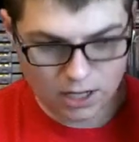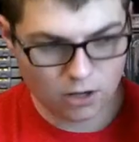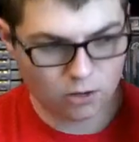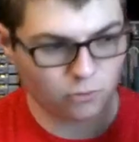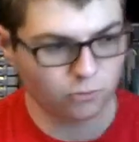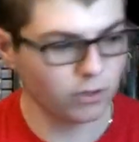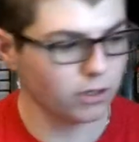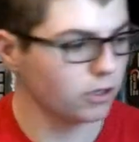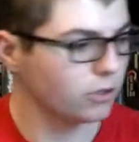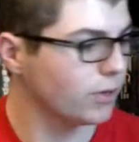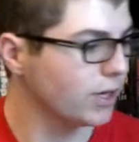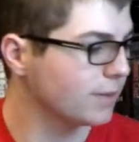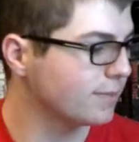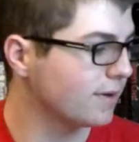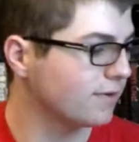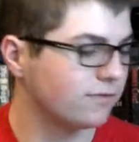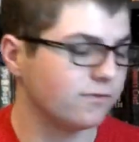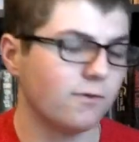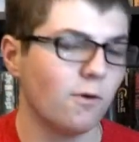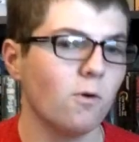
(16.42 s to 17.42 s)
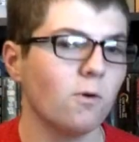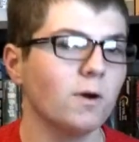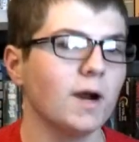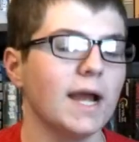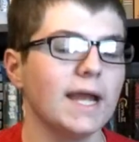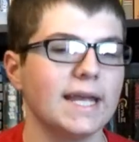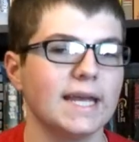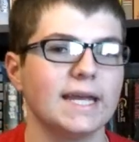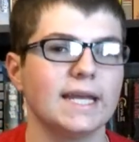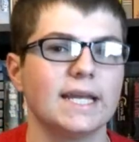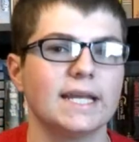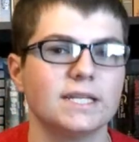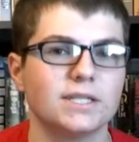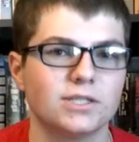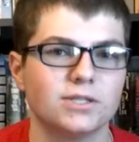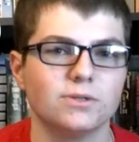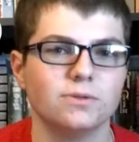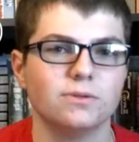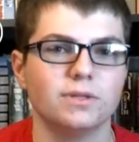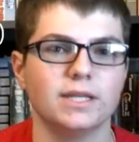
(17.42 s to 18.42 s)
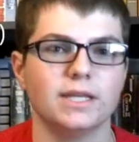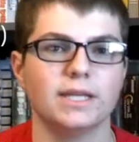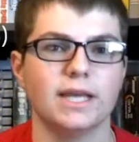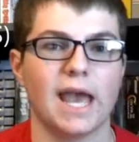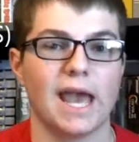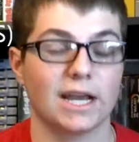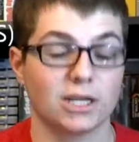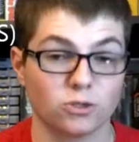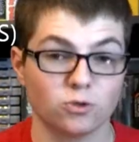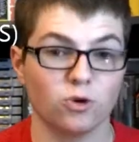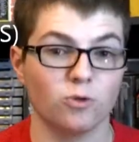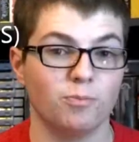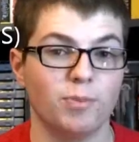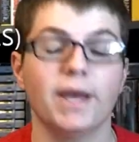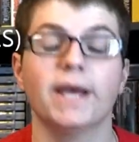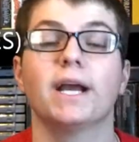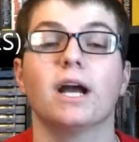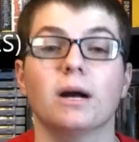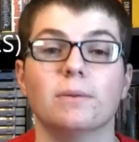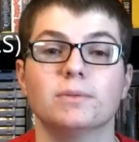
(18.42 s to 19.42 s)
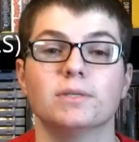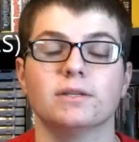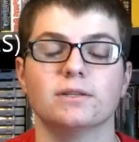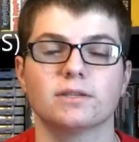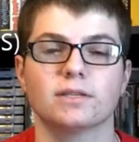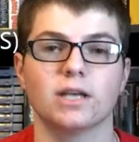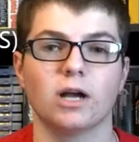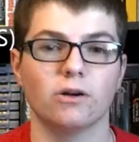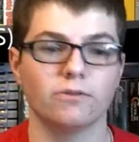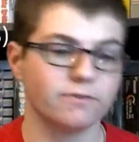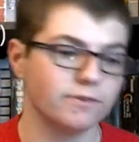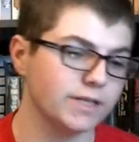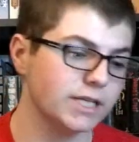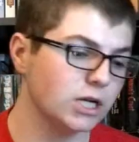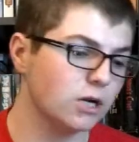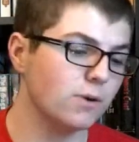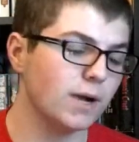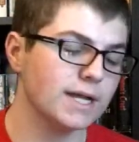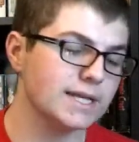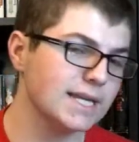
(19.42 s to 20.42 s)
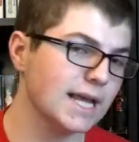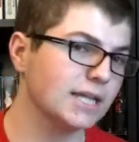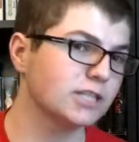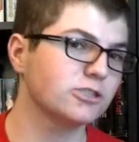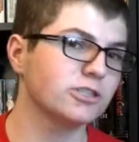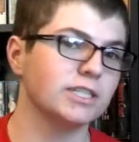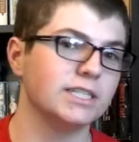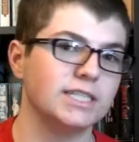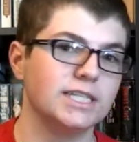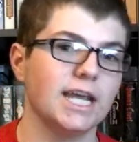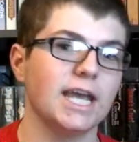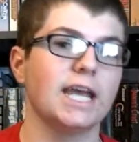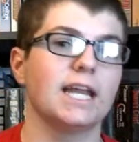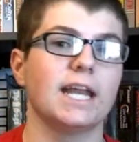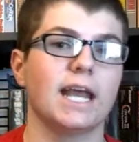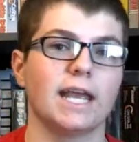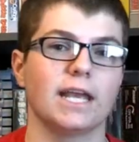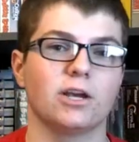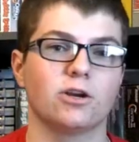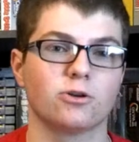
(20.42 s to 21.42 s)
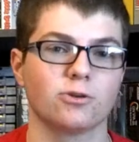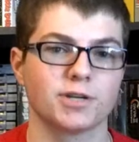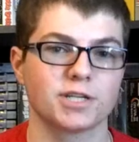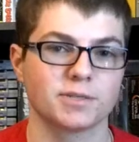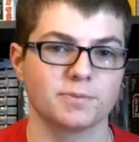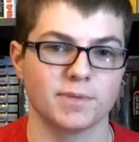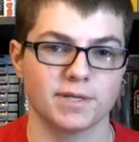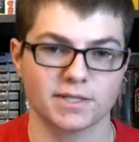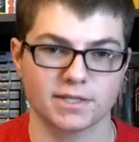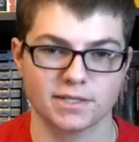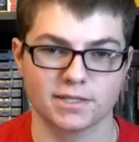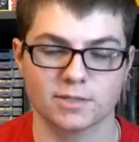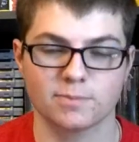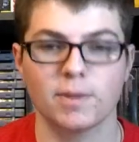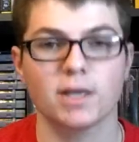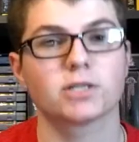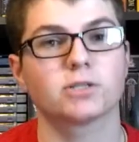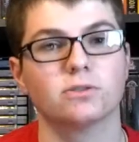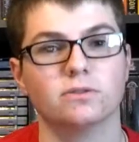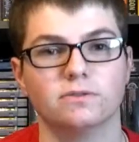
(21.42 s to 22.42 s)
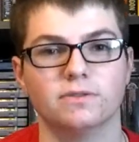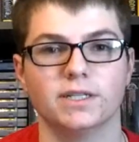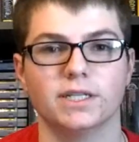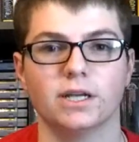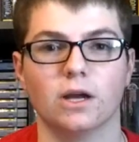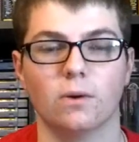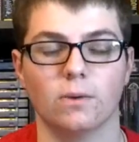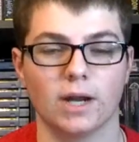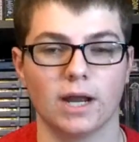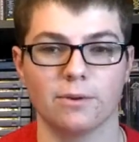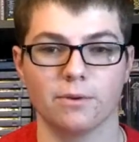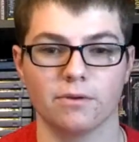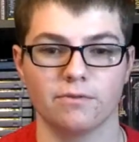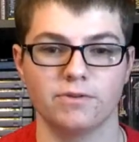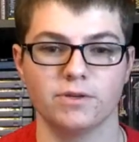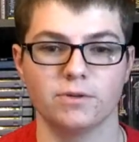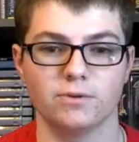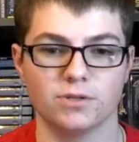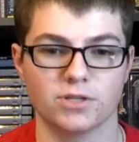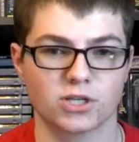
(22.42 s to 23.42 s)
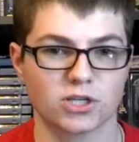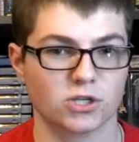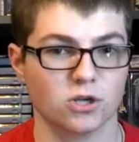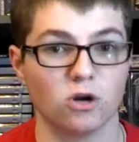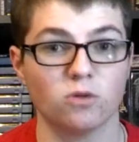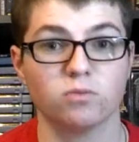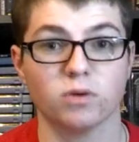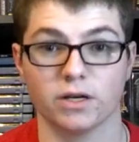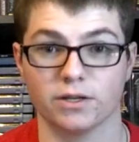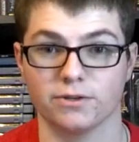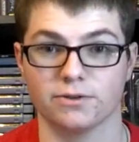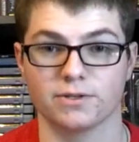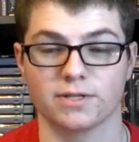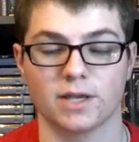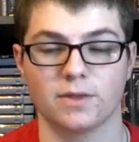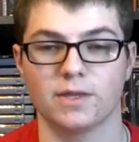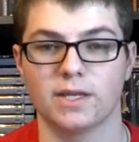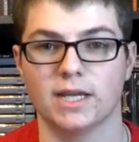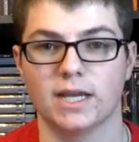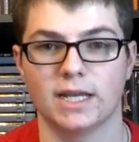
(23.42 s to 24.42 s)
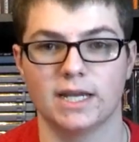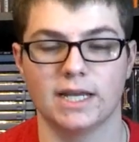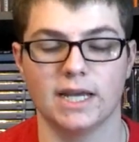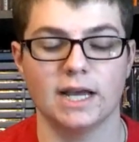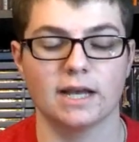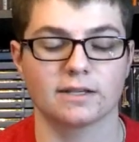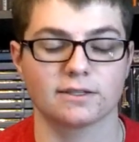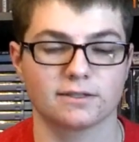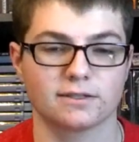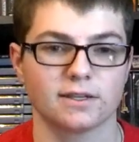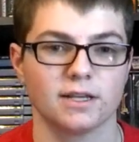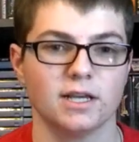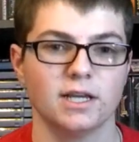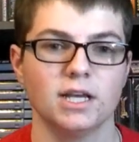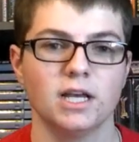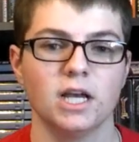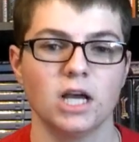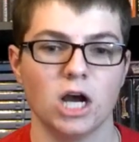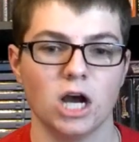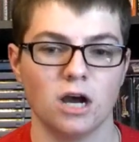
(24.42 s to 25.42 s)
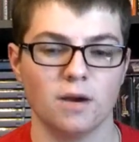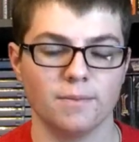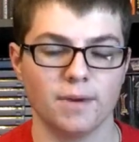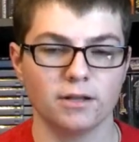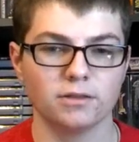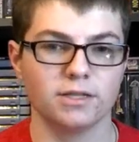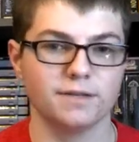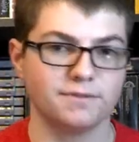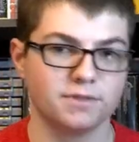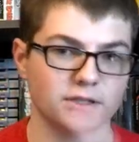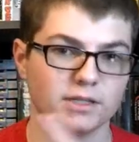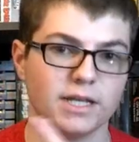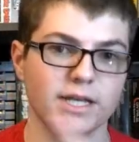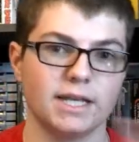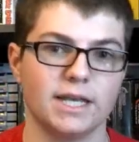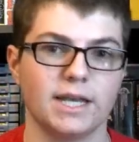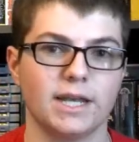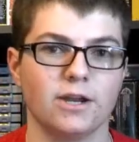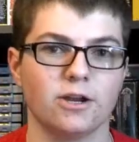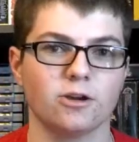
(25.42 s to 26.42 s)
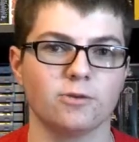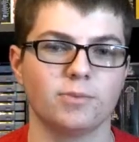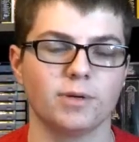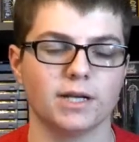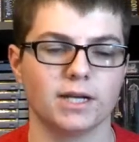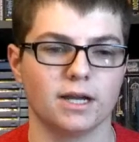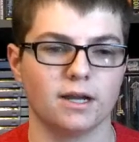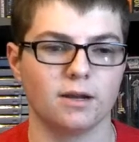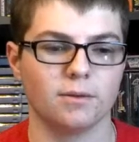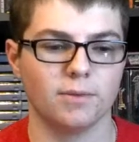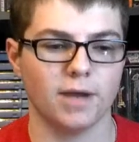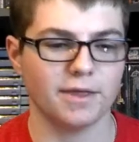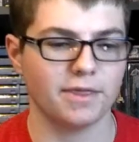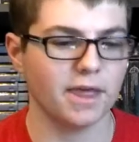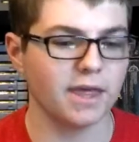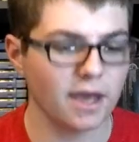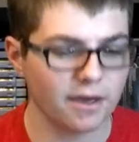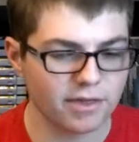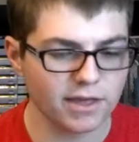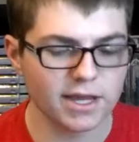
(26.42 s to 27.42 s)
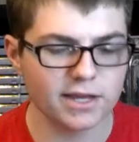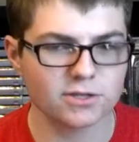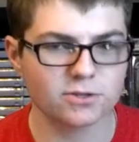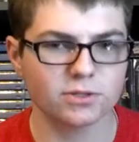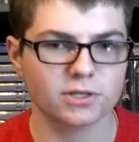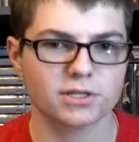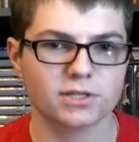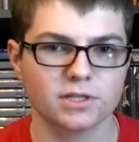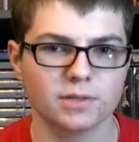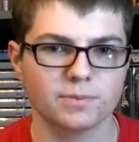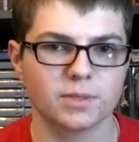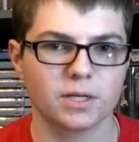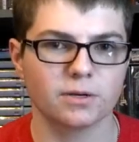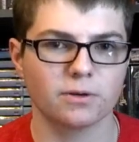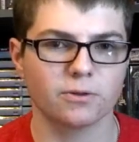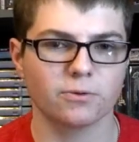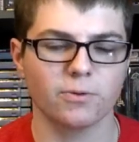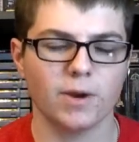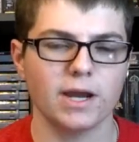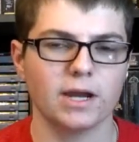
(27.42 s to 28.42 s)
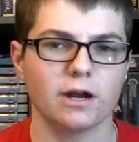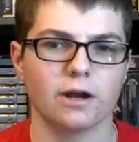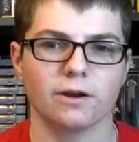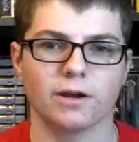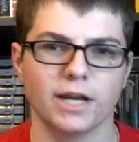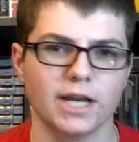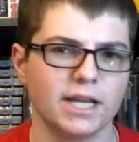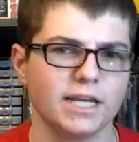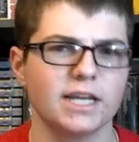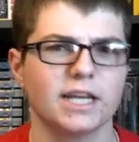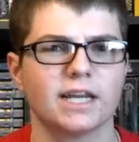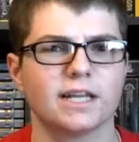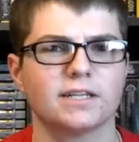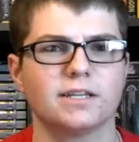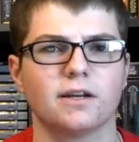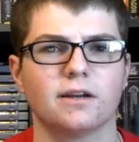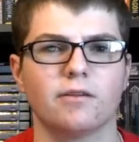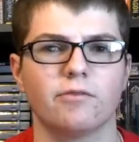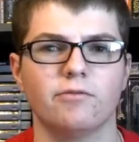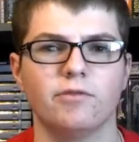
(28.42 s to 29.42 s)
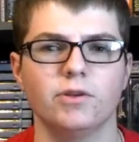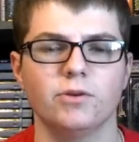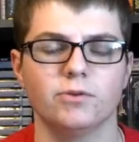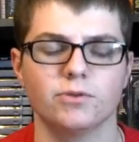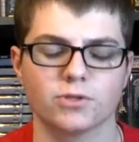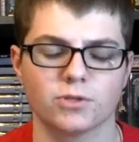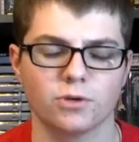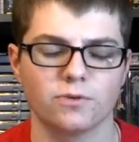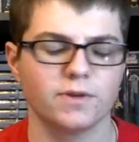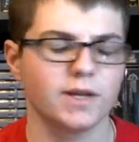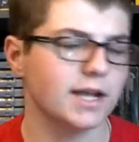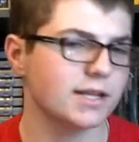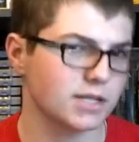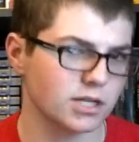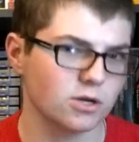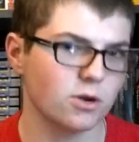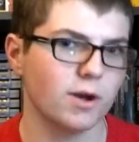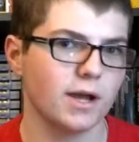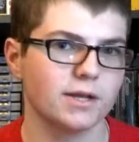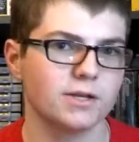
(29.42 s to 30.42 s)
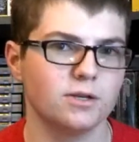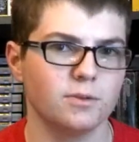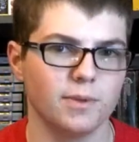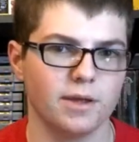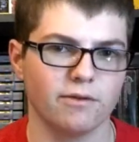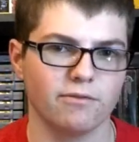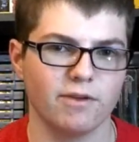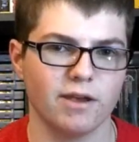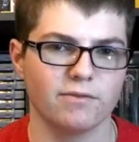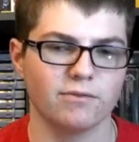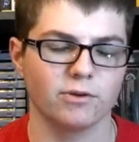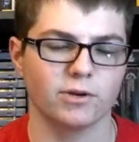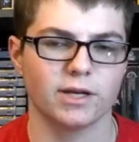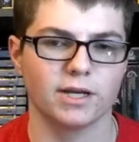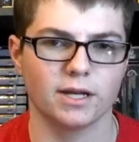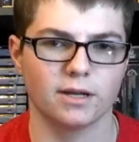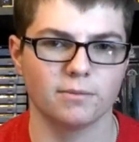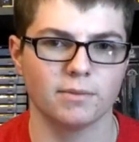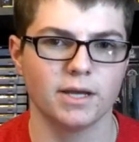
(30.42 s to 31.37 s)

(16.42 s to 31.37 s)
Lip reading: real quick before I get into the actual pickups itself, you know, I actually did a Christmas special video when I reviewed Snow Brothers on the NES. I'll leave the link here, but I think it sort of slipped under the radar. It didn't get a ton of views, so if you guys could go ahead and do me a favor and